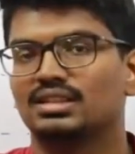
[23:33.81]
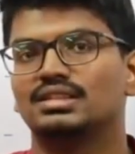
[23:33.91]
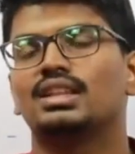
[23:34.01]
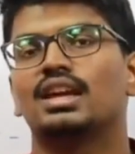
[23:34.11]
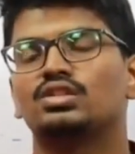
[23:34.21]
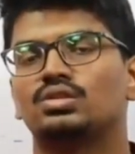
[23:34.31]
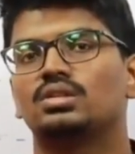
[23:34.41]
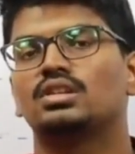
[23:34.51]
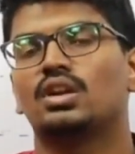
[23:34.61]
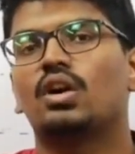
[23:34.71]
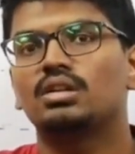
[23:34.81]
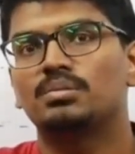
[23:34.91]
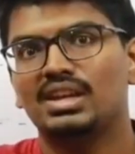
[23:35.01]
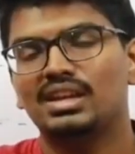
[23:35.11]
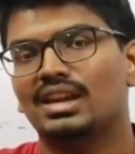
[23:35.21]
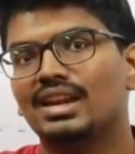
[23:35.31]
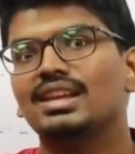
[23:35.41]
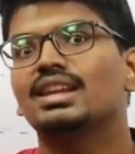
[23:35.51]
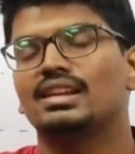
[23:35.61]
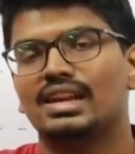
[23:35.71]
there should not be
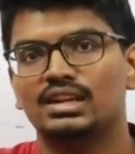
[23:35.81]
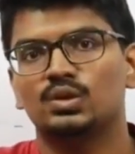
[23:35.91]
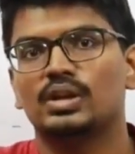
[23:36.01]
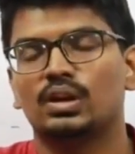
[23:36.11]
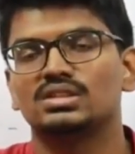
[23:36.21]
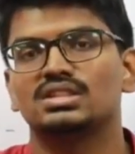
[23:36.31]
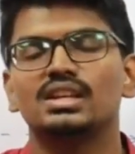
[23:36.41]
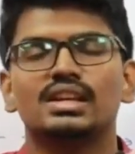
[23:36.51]
any relative velocity.